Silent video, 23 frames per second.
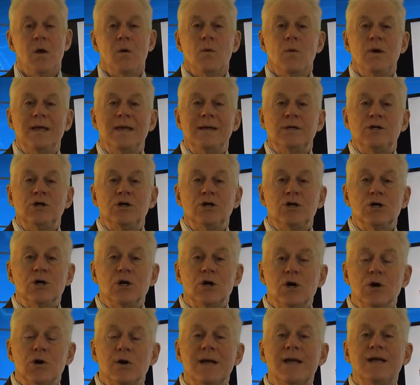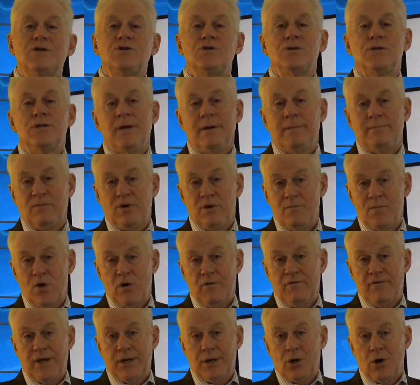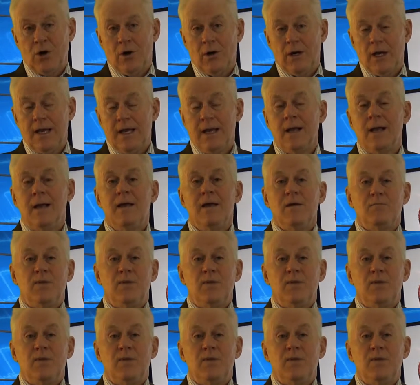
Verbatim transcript: We encouraged them to move in early